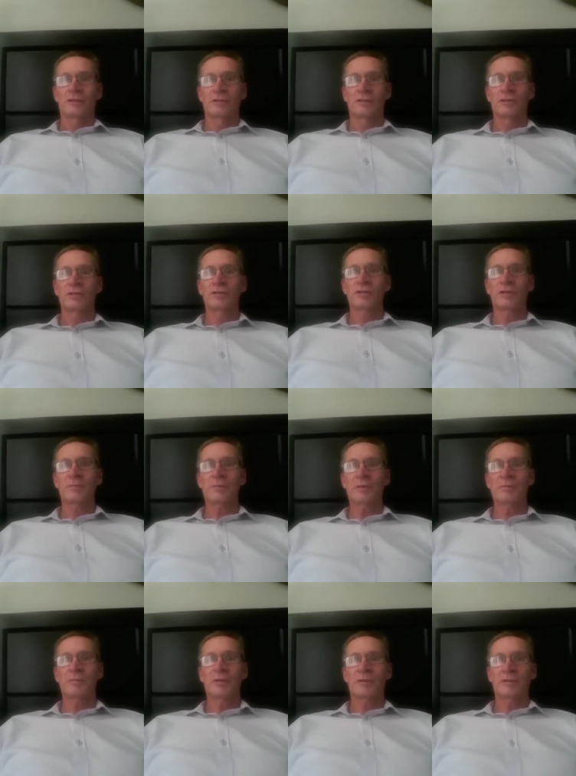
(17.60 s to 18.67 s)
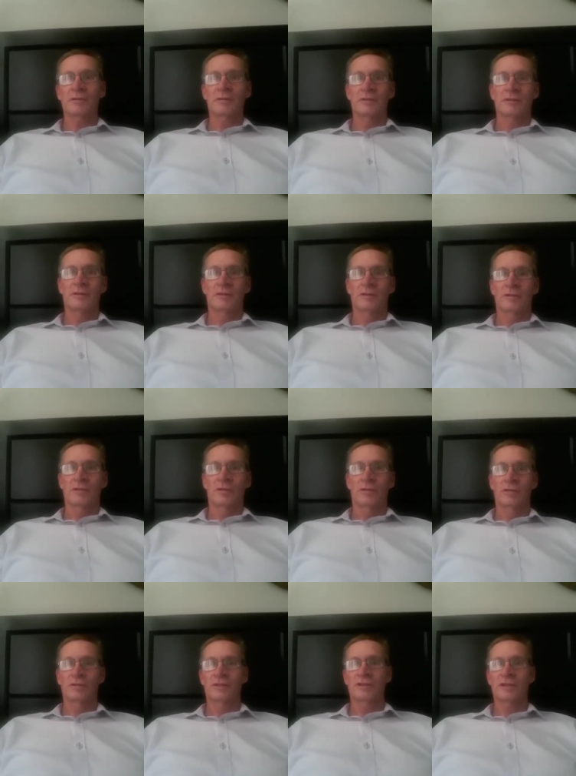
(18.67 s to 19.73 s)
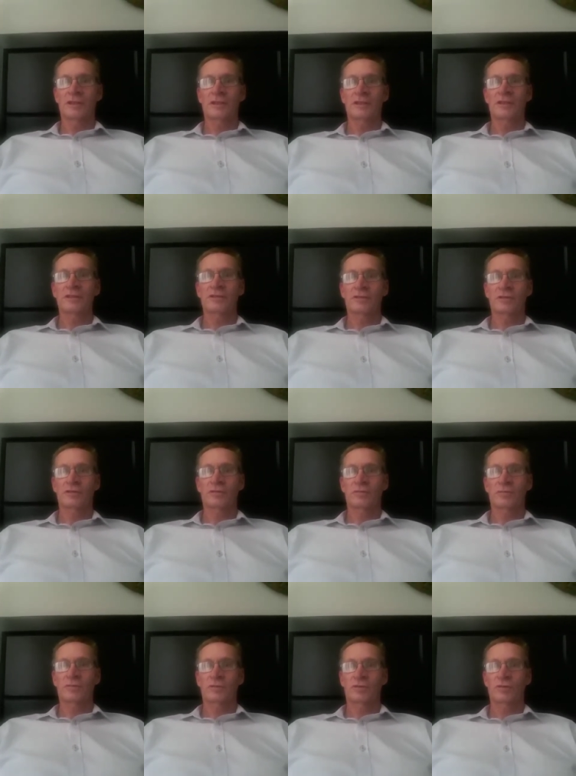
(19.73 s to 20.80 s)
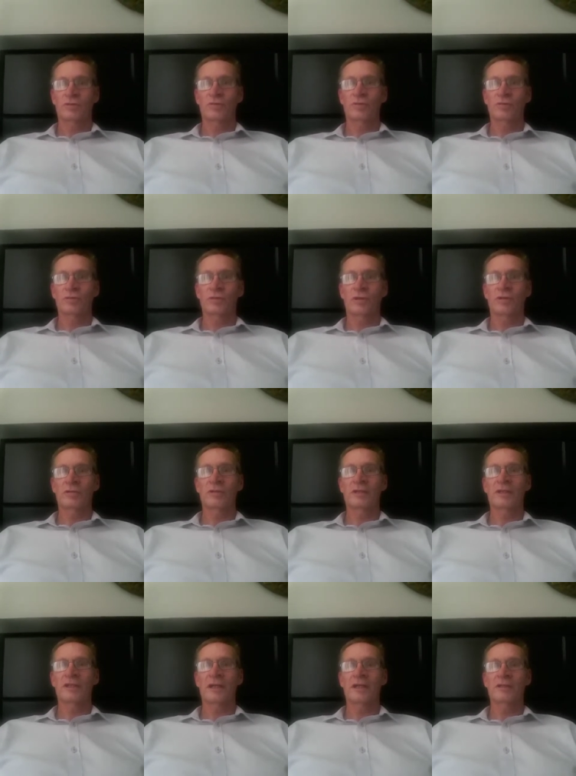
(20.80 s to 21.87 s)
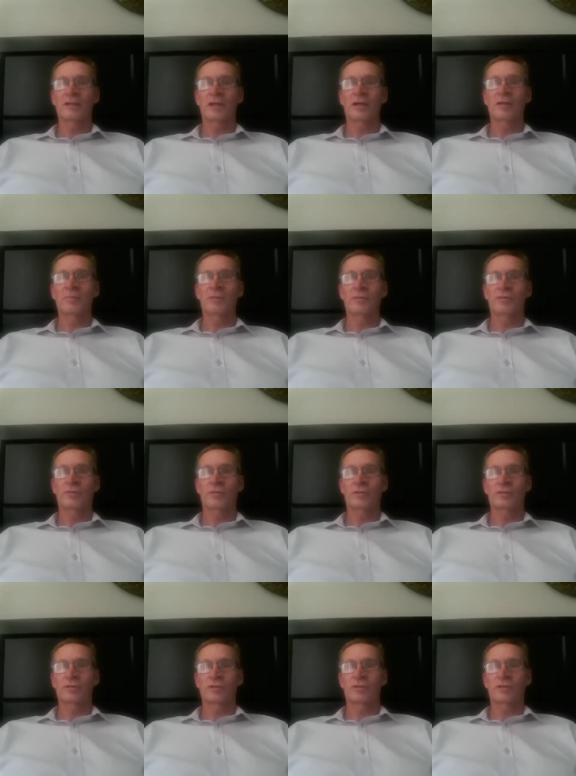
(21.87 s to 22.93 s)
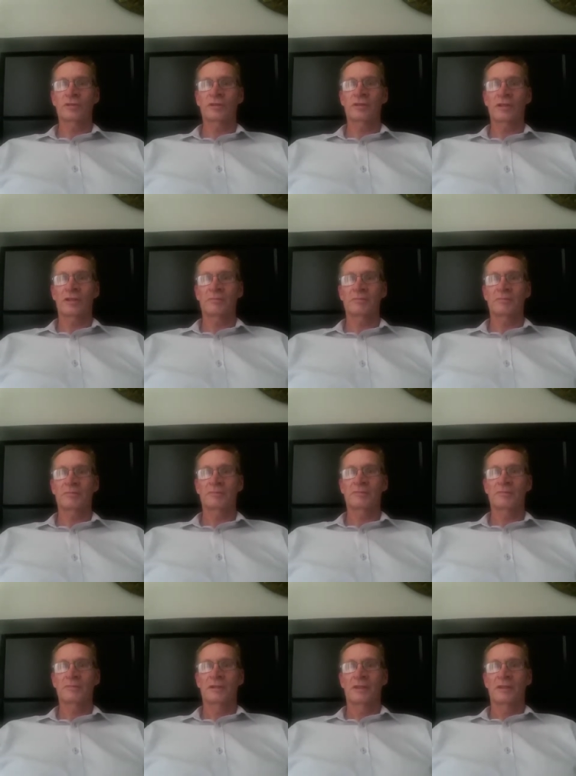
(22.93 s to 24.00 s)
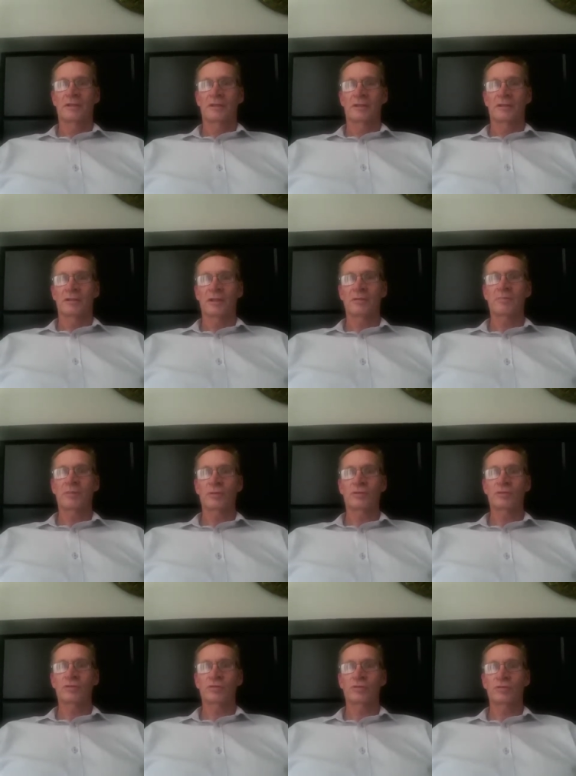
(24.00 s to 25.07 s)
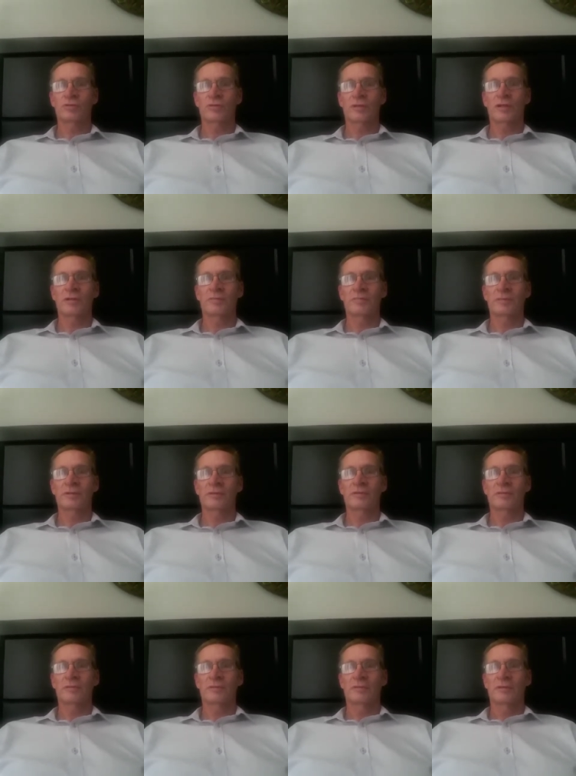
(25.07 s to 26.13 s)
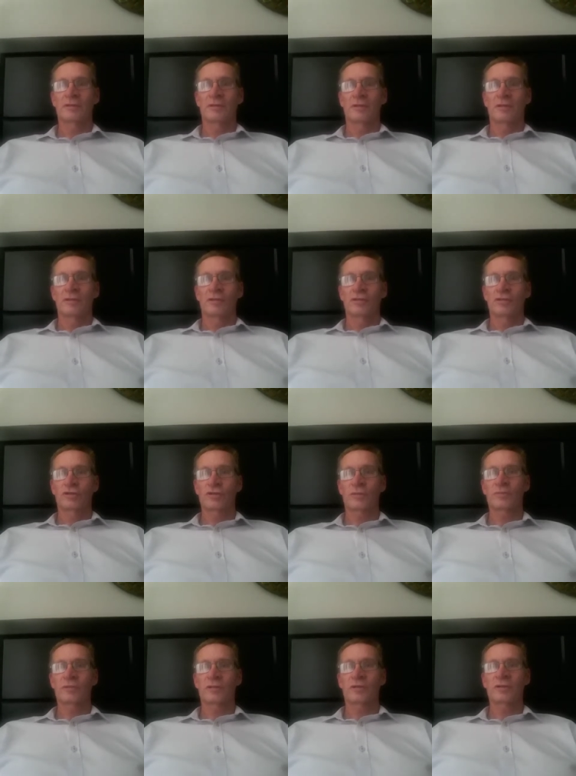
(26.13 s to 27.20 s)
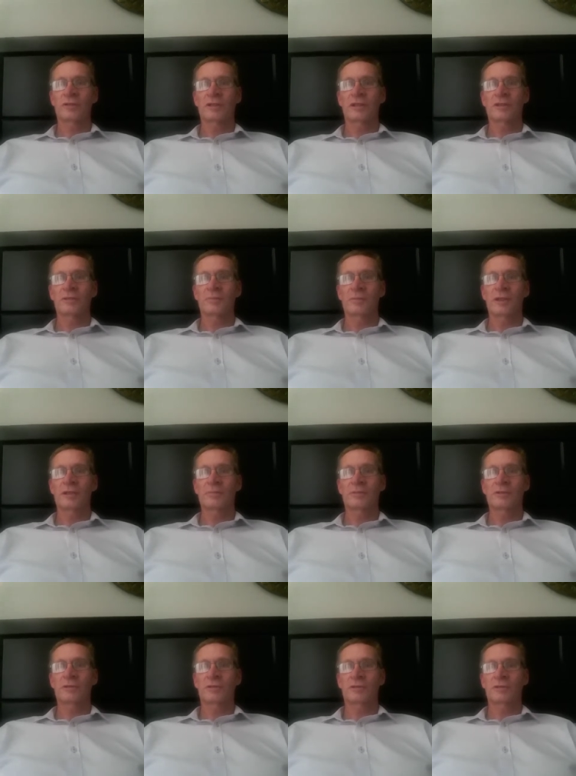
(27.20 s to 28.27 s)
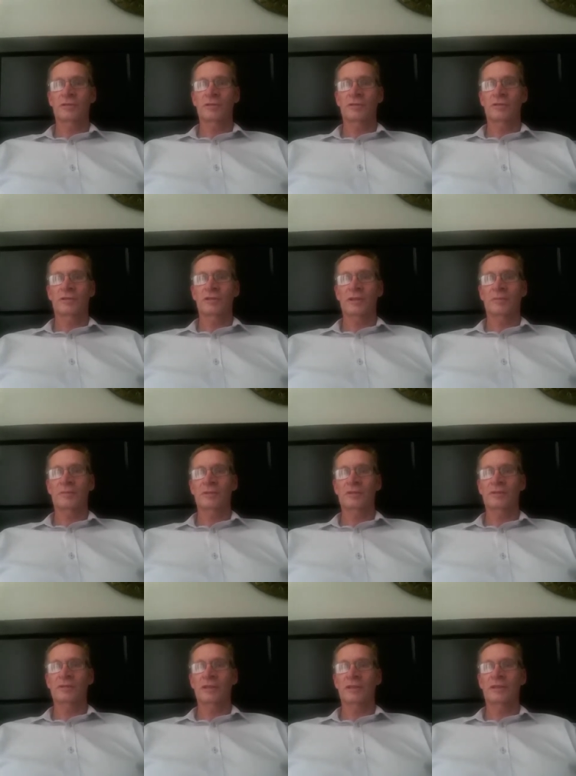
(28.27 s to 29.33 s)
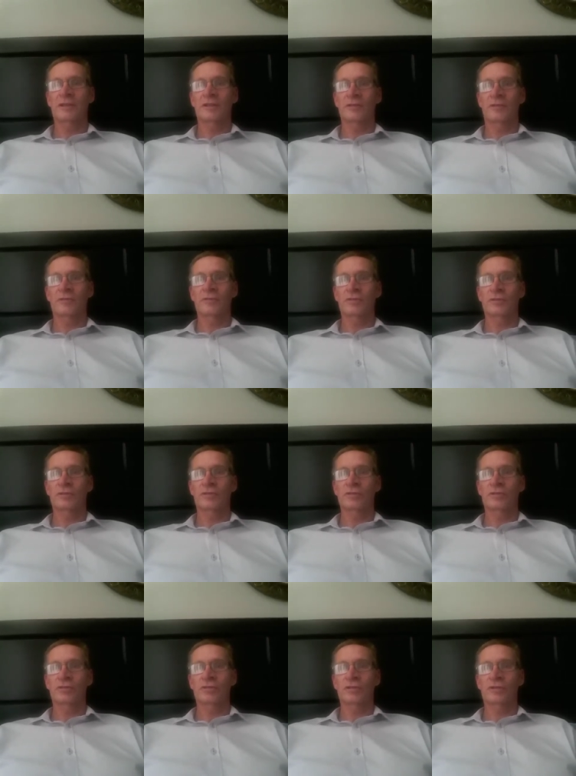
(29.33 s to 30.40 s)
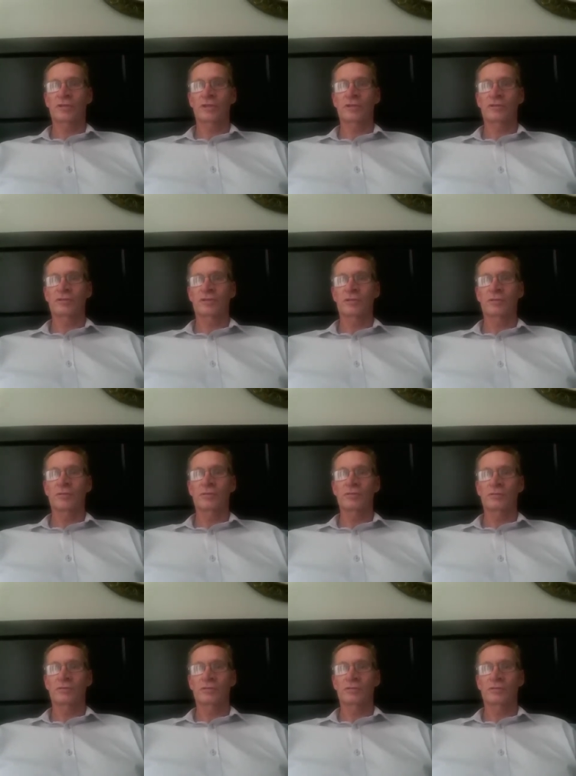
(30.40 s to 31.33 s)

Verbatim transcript: Do you remember on Sundays stores were only allowed open for a certain time? No bottle stores were open, Shops were only allowed to be open till a certain time on a Sunday after the churches closed their doors.